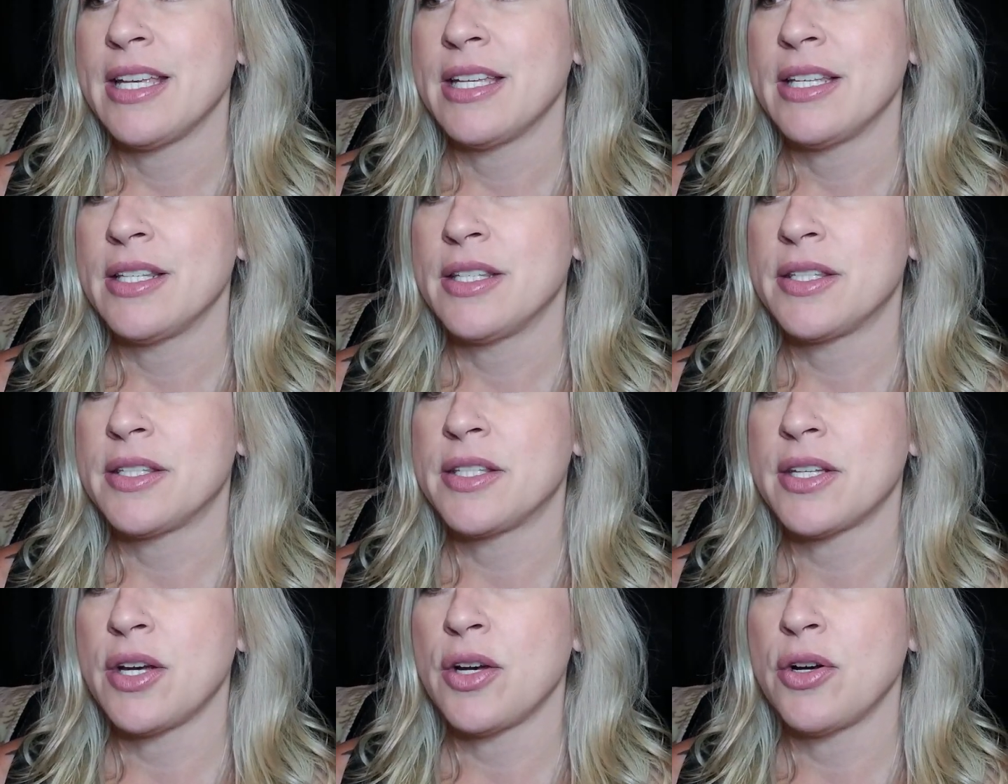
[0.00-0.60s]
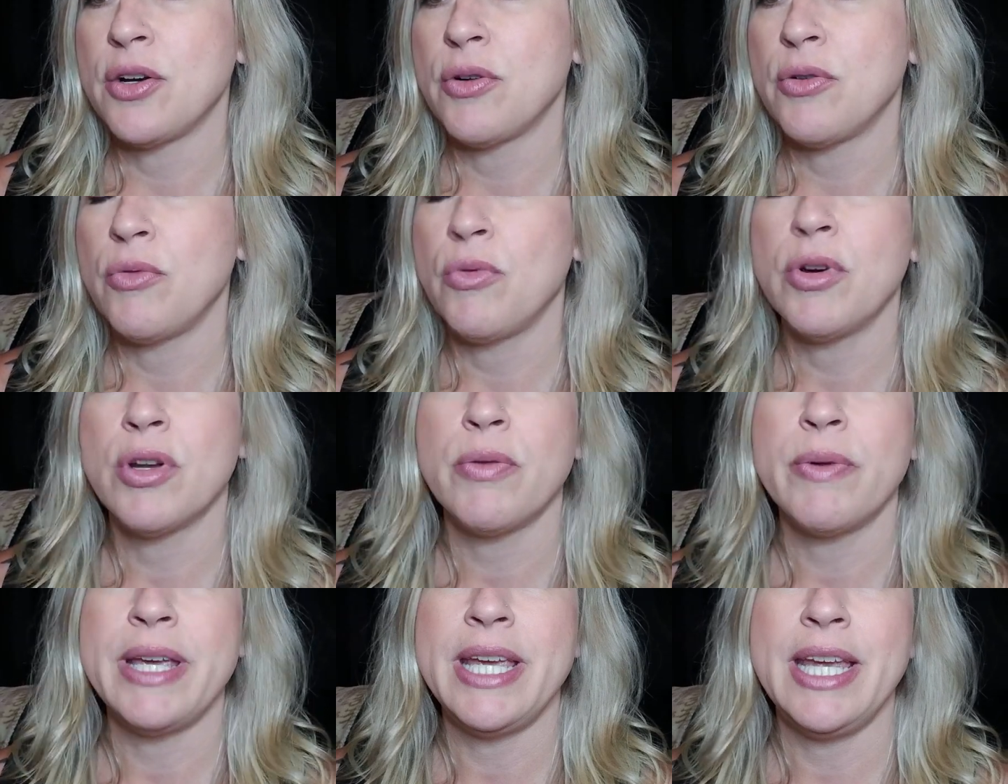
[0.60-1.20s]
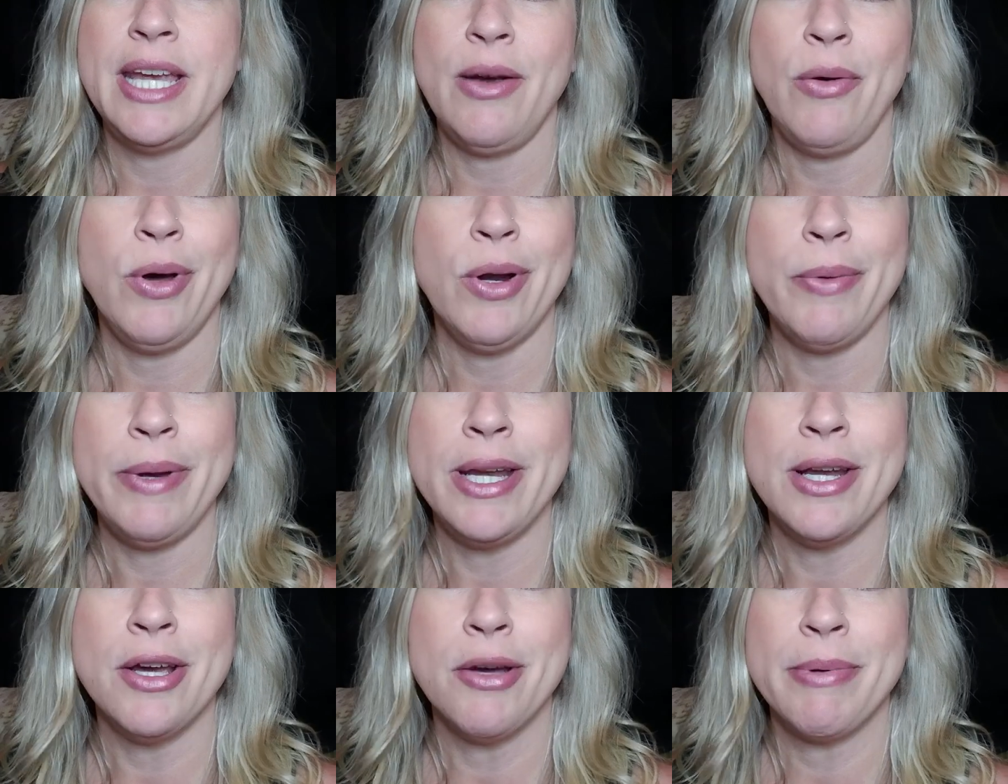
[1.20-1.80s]
so what do
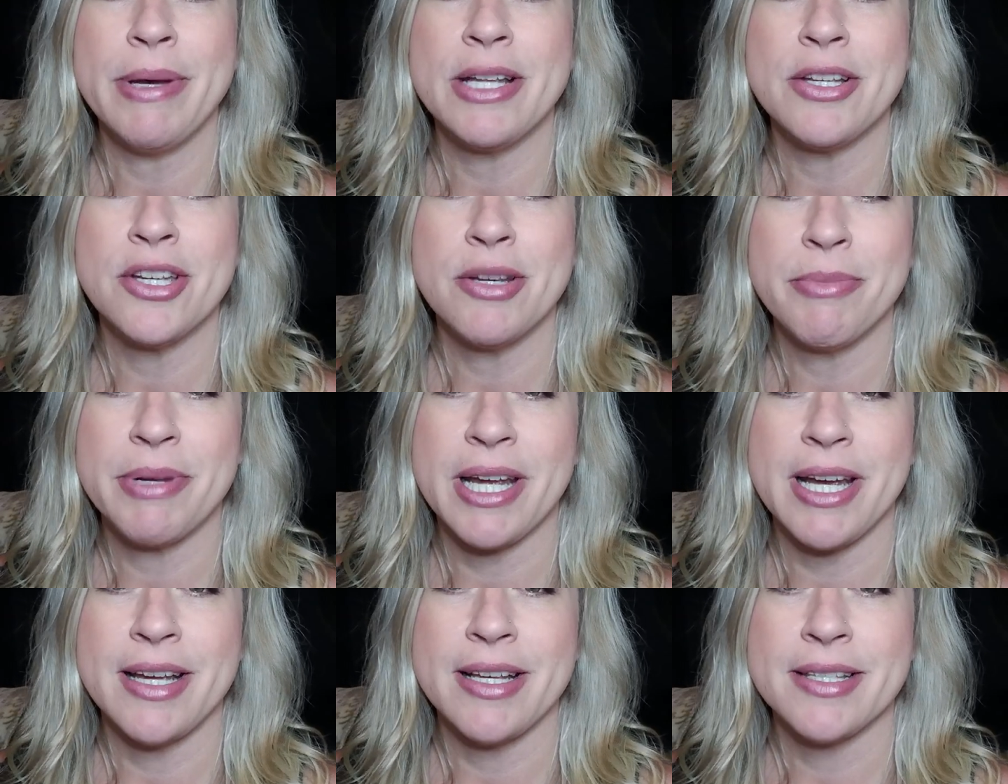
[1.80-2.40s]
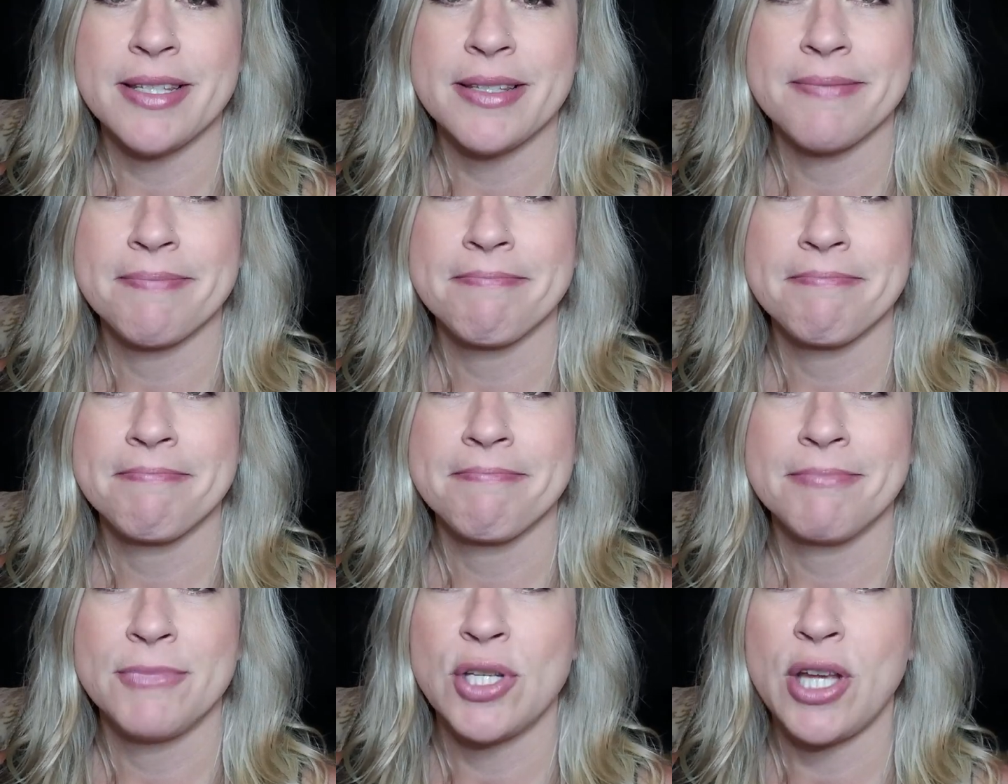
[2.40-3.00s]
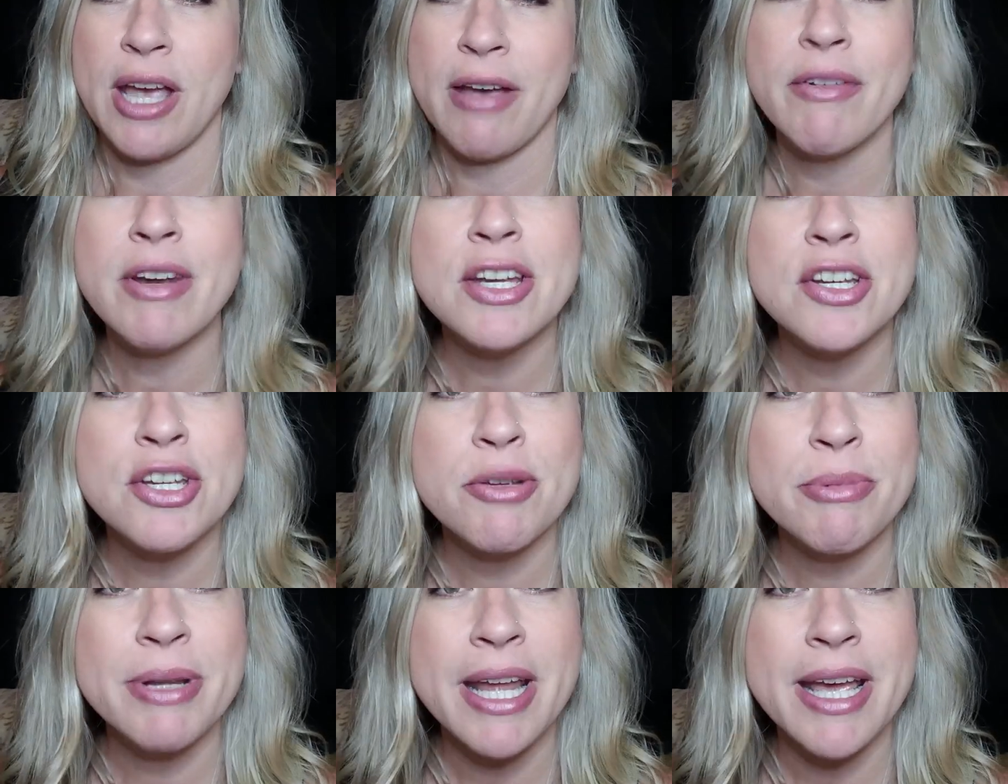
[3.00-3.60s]
we know about Geminis? Do you have any
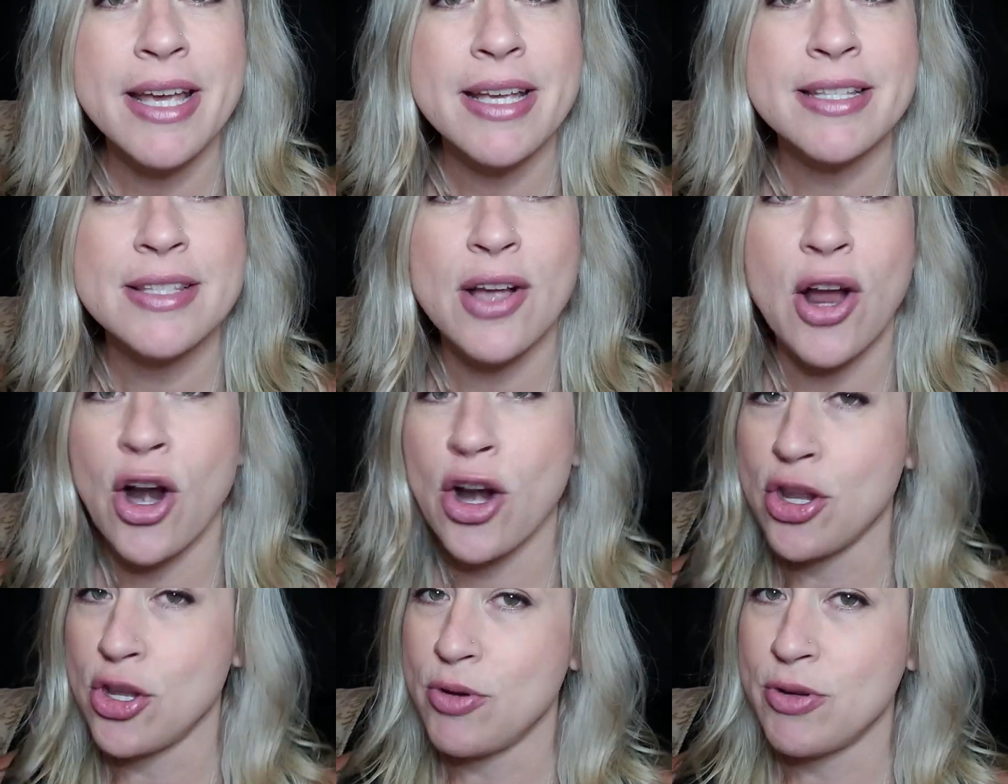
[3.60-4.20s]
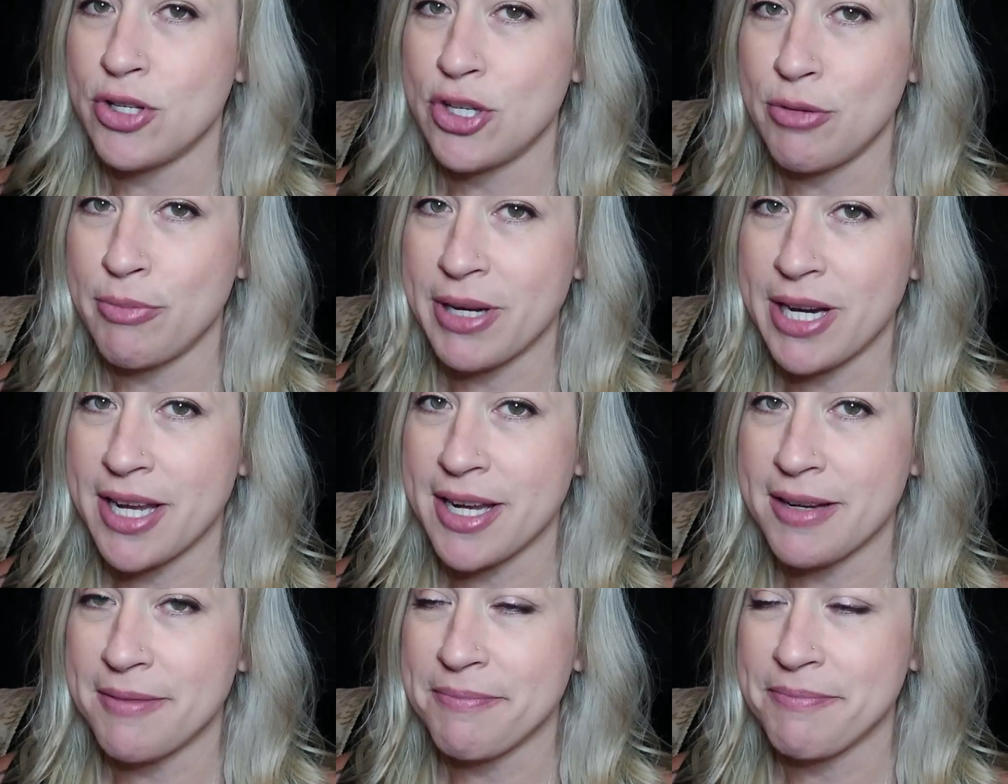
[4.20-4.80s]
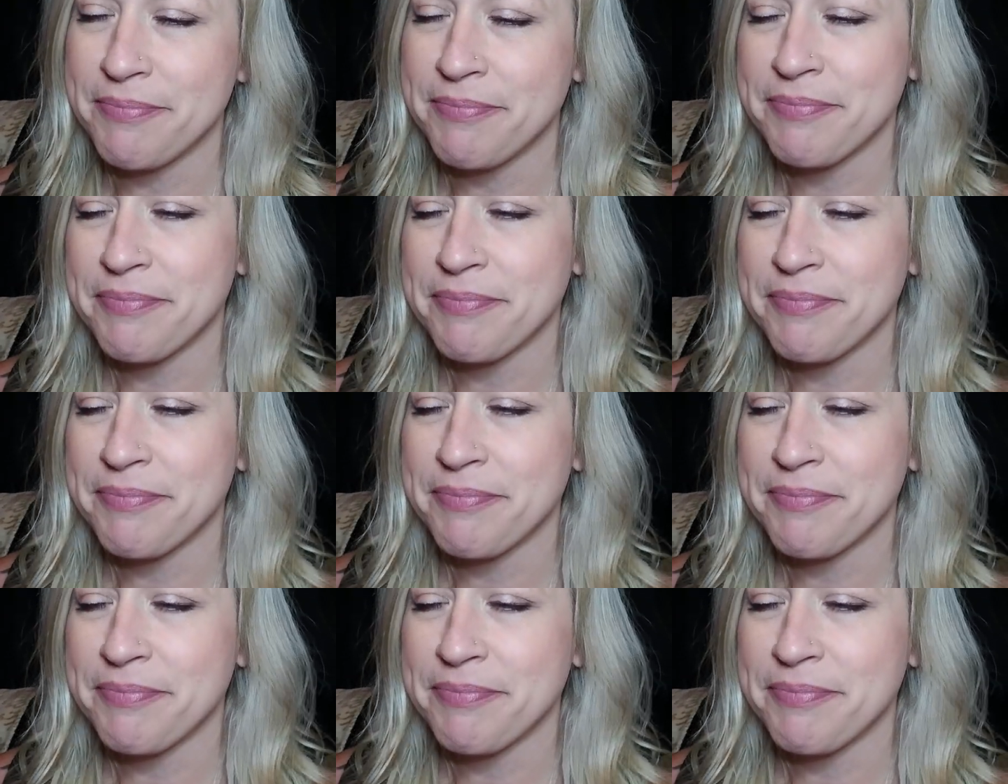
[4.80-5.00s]
Geminis? Are you a Gemini?